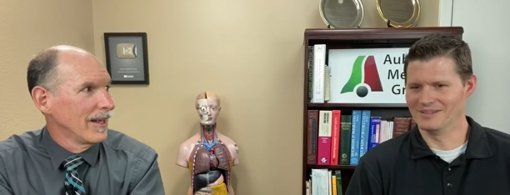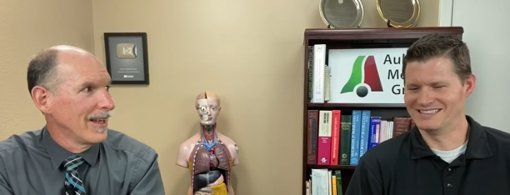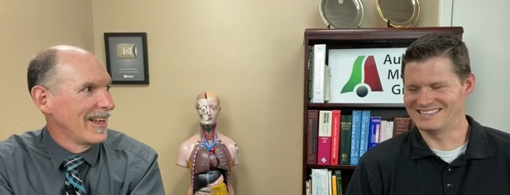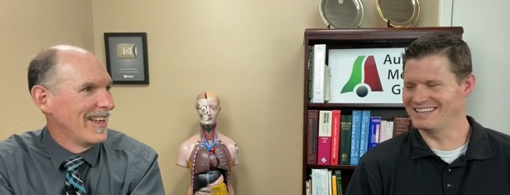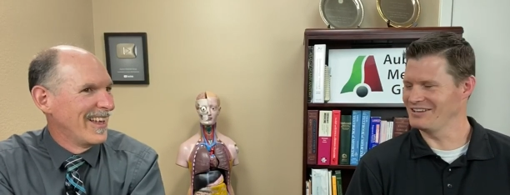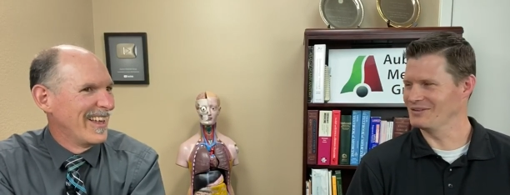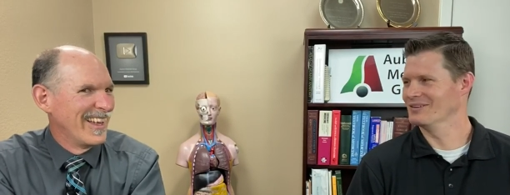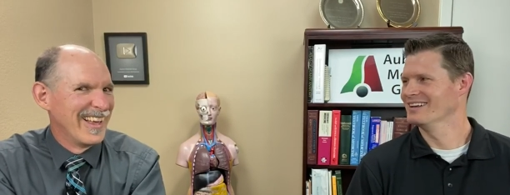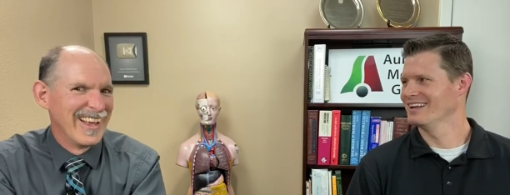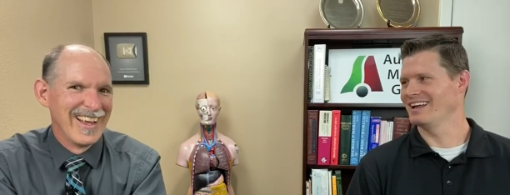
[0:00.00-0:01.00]
Speaker 1: come and see you.
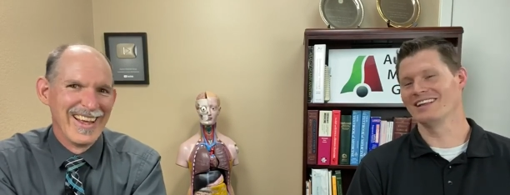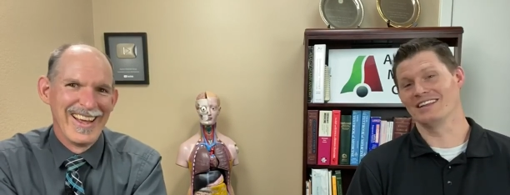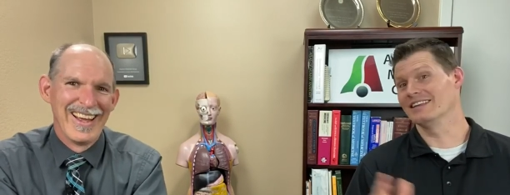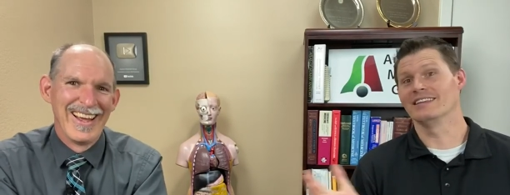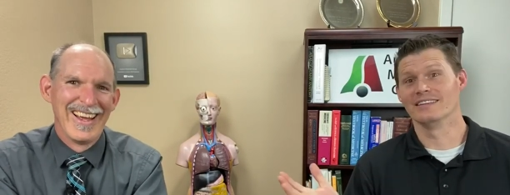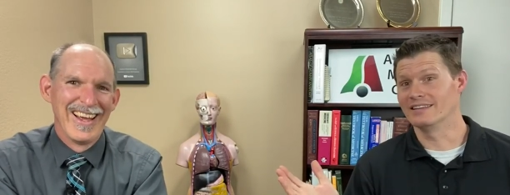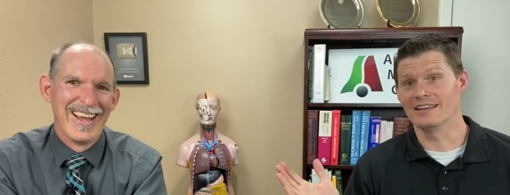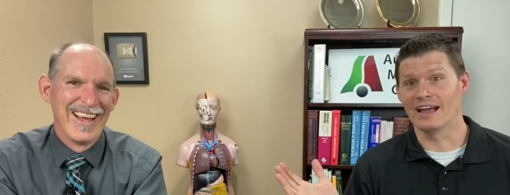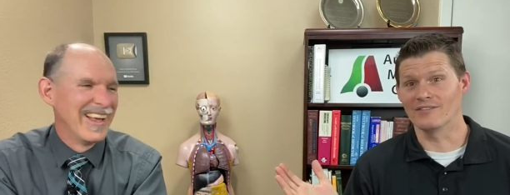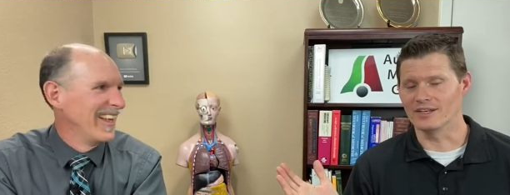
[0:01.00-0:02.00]
He didn't
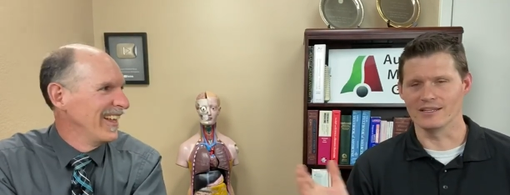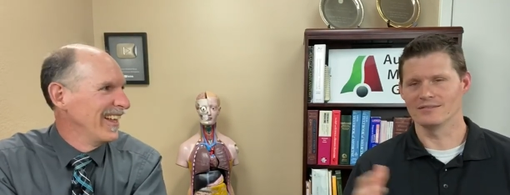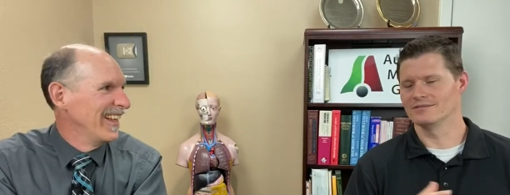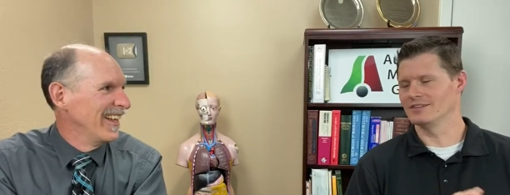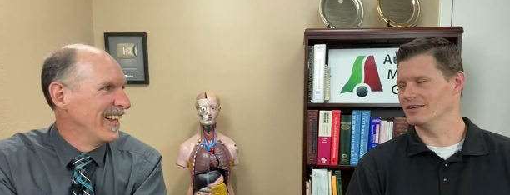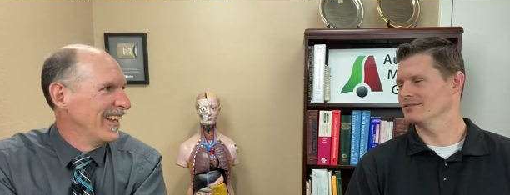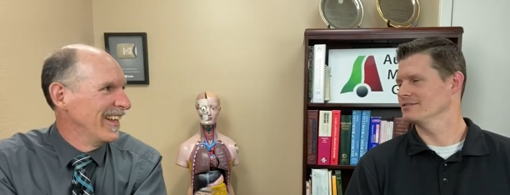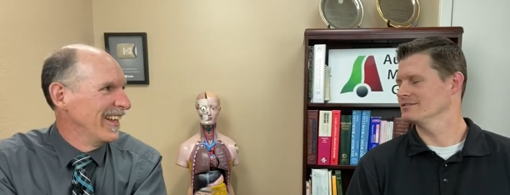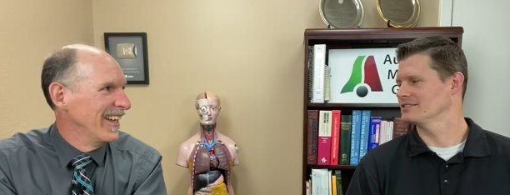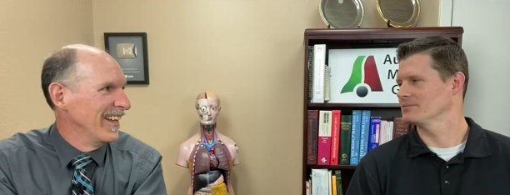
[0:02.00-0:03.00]
didn't have any, you know,
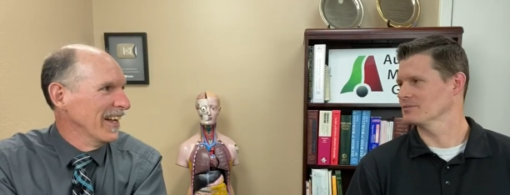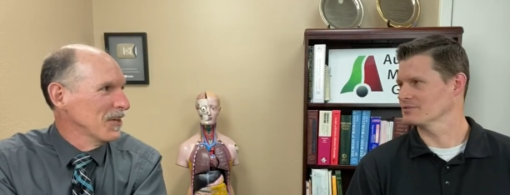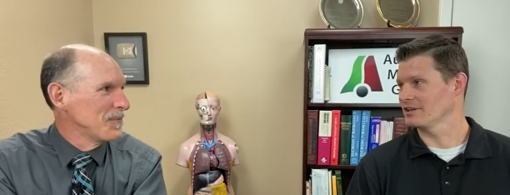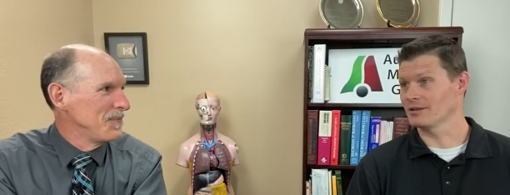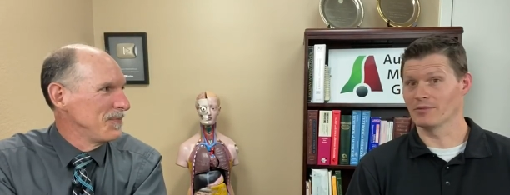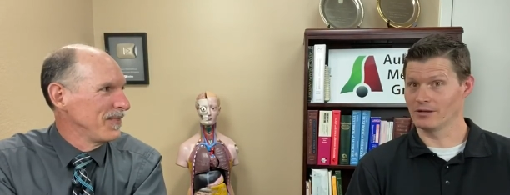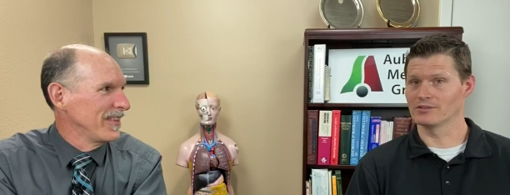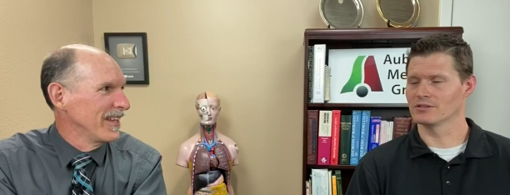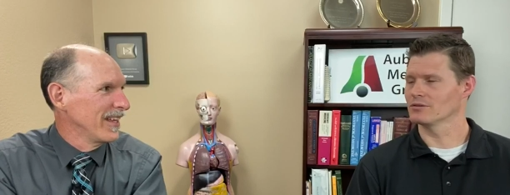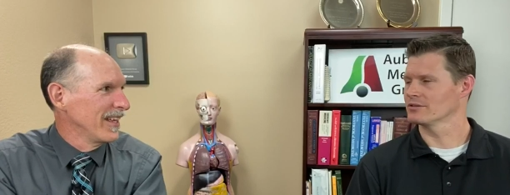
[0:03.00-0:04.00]
symptoms yeah. or anything, but he
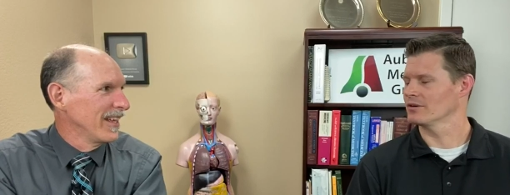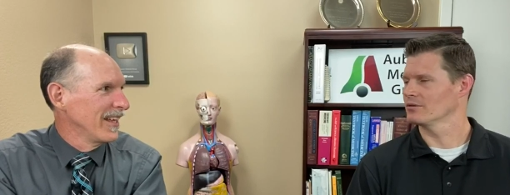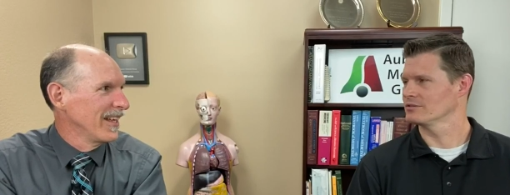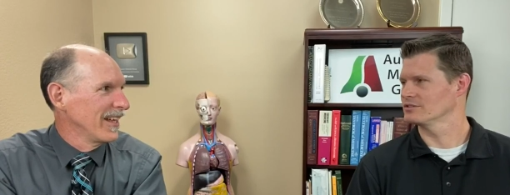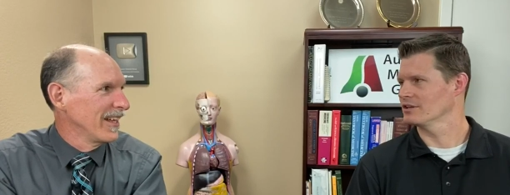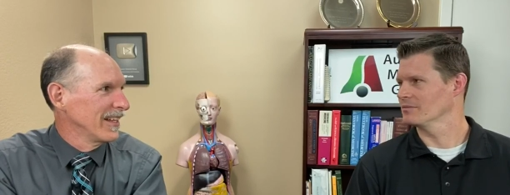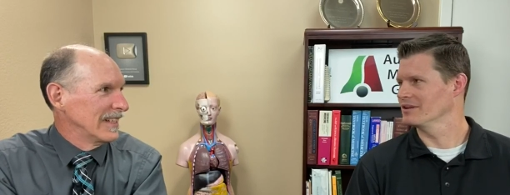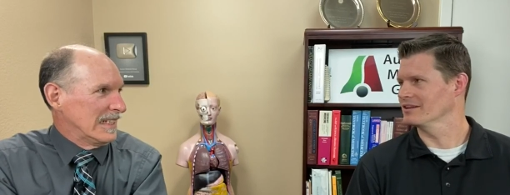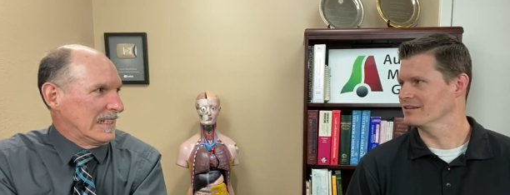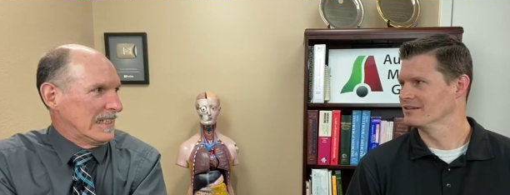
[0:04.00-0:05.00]
was an older older
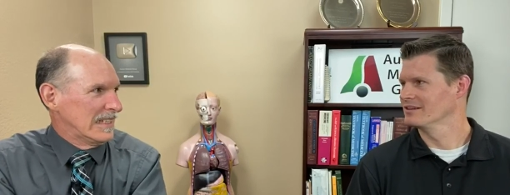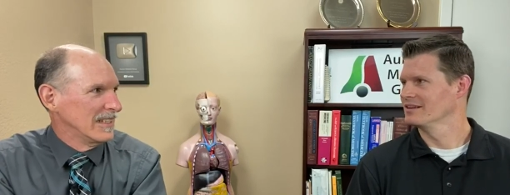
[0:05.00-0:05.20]
gentleman and.